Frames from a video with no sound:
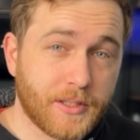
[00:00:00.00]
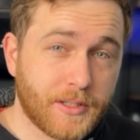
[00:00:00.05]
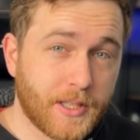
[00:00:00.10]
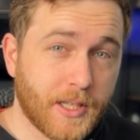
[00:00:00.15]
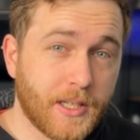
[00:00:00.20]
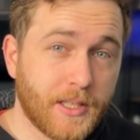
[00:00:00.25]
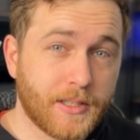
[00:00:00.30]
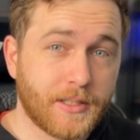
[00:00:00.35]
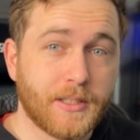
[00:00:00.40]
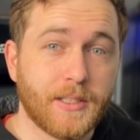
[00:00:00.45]

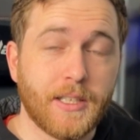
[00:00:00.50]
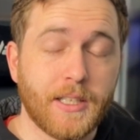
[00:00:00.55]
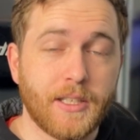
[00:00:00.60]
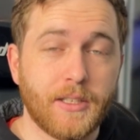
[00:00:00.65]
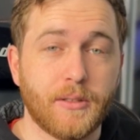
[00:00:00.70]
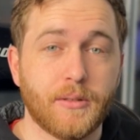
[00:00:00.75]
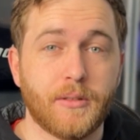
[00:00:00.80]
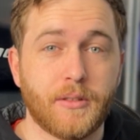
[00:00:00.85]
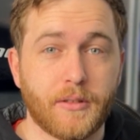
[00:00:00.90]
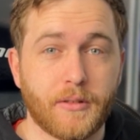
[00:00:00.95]
does
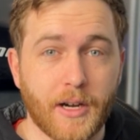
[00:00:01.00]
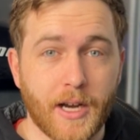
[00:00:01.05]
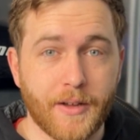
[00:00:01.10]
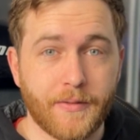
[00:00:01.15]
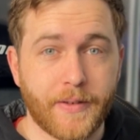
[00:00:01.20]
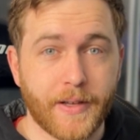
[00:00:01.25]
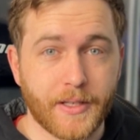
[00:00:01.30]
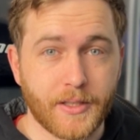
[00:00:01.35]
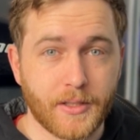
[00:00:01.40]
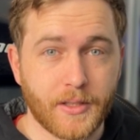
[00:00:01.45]
need your
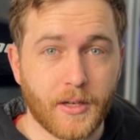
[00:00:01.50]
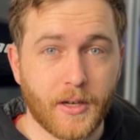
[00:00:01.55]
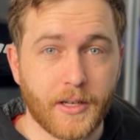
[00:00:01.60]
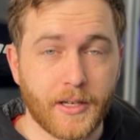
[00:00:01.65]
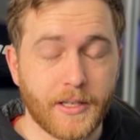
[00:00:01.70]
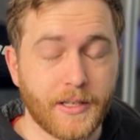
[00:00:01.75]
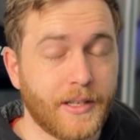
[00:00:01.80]
graphics card.